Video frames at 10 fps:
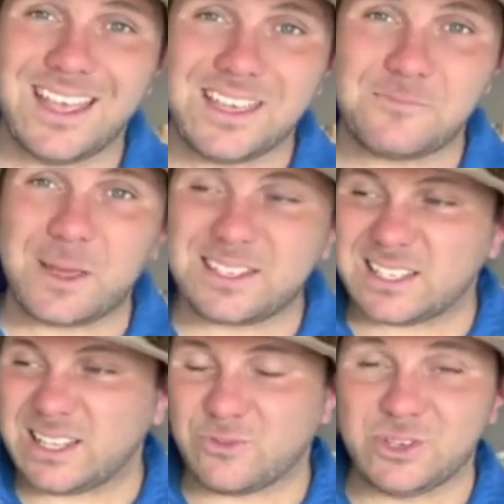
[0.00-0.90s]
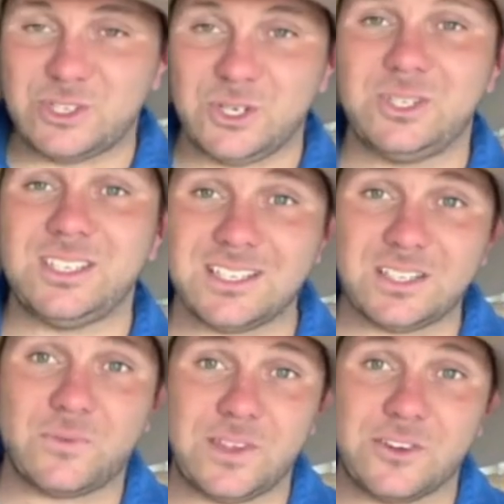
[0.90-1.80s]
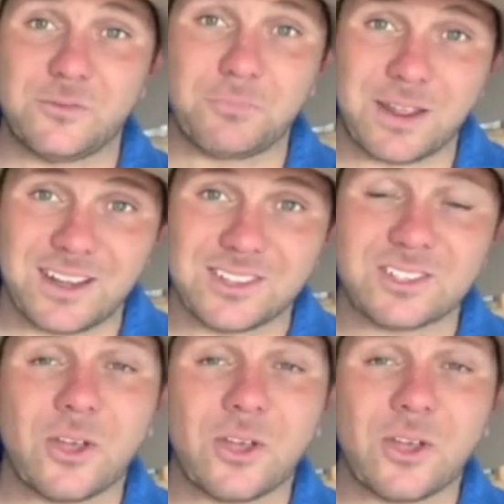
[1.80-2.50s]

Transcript: It basically reduces its fear of predators.